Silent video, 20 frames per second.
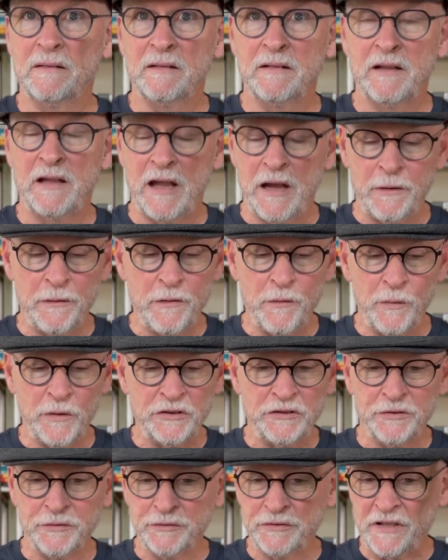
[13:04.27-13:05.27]
Kerry
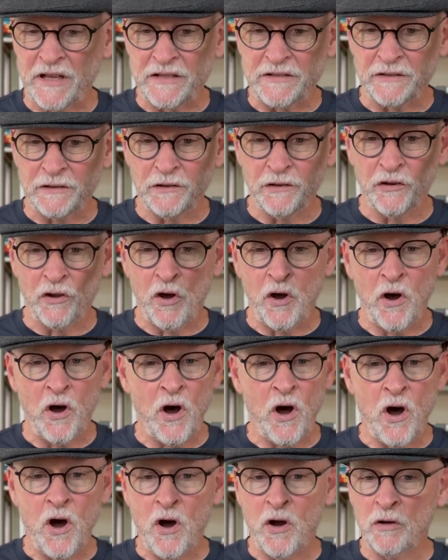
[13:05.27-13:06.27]
Whistles has a
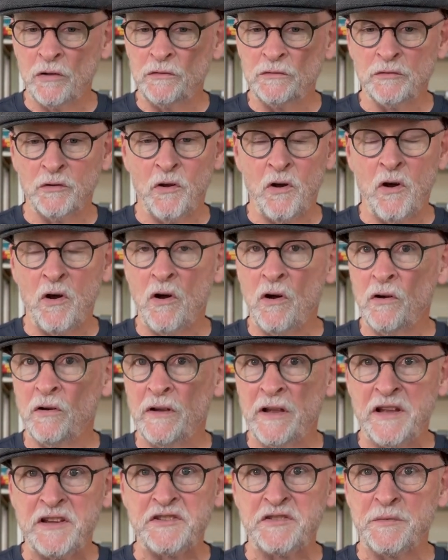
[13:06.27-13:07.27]
long
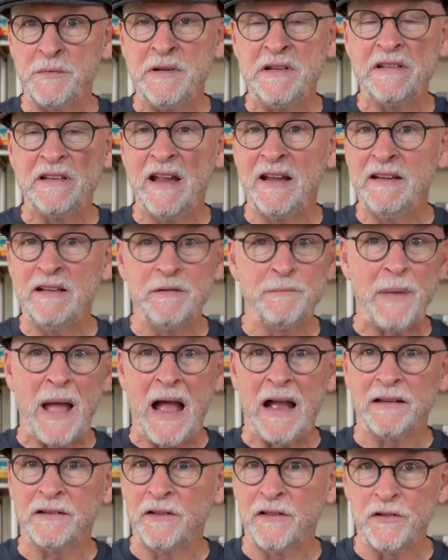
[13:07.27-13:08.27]
history dating
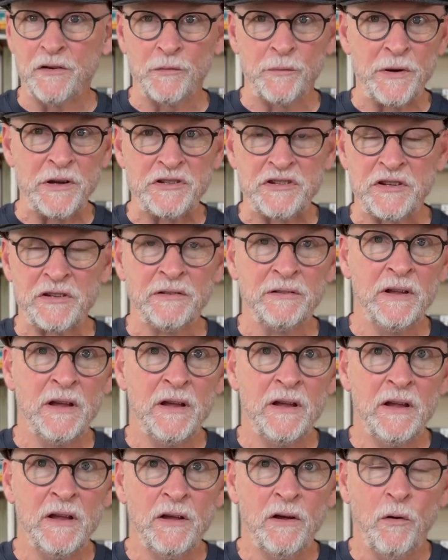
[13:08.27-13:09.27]
back to the
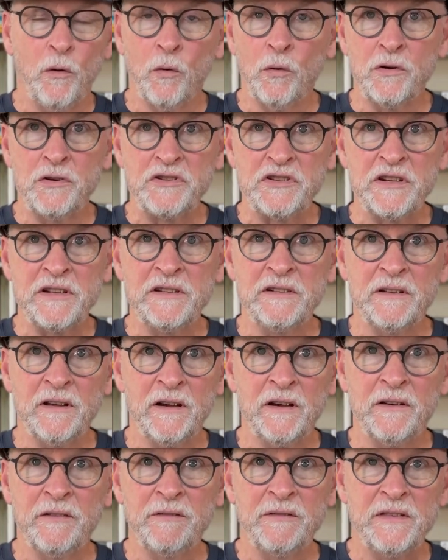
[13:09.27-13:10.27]
origin
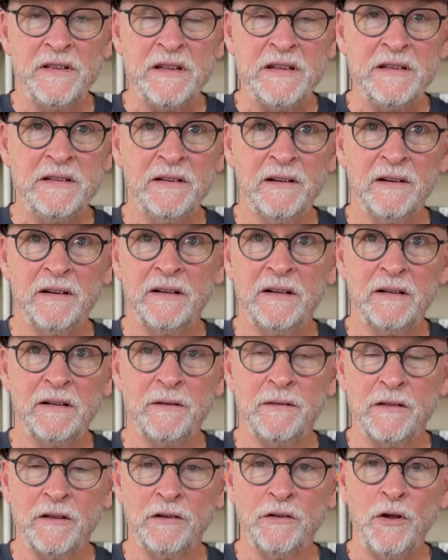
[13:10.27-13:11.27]
of the
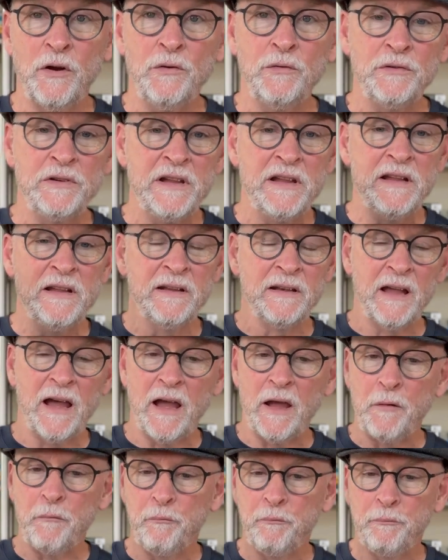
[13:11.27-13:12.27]
low D, and I
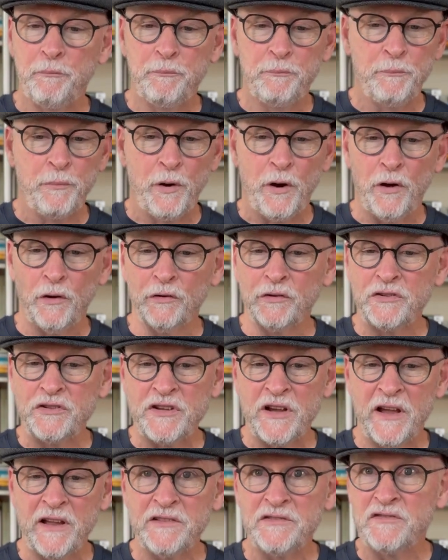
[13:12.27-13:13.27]

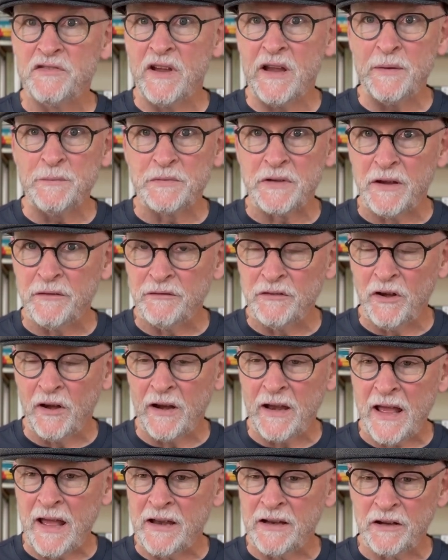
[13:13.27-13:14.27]
apologize, James, I've not
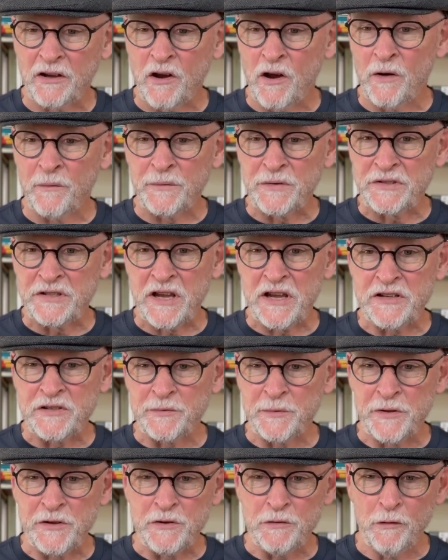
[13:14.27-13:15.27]
had a conversation
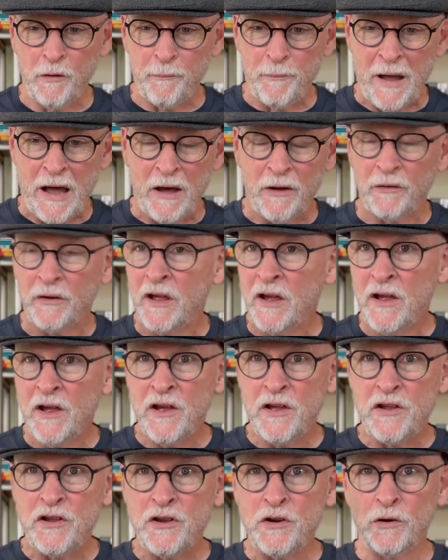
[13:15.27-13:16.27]
with you about
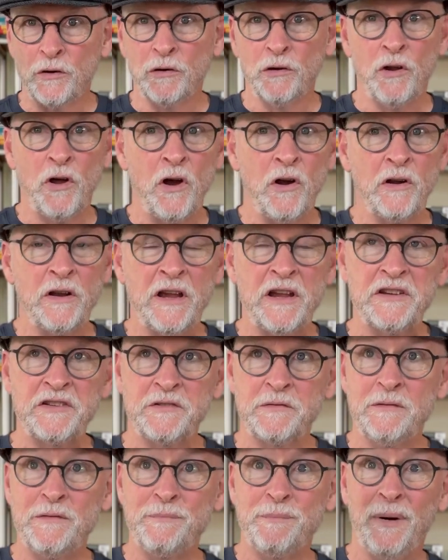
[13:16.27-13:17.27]
your long
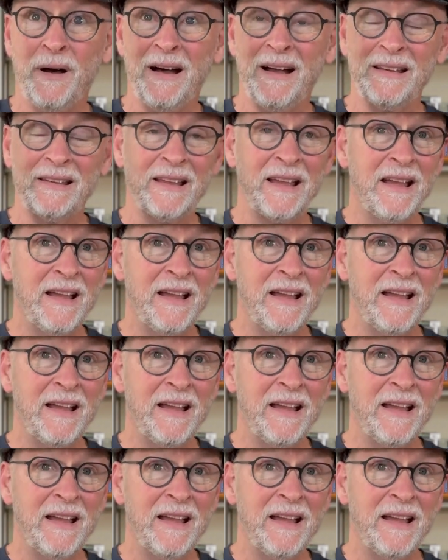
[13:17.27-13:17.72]
history, but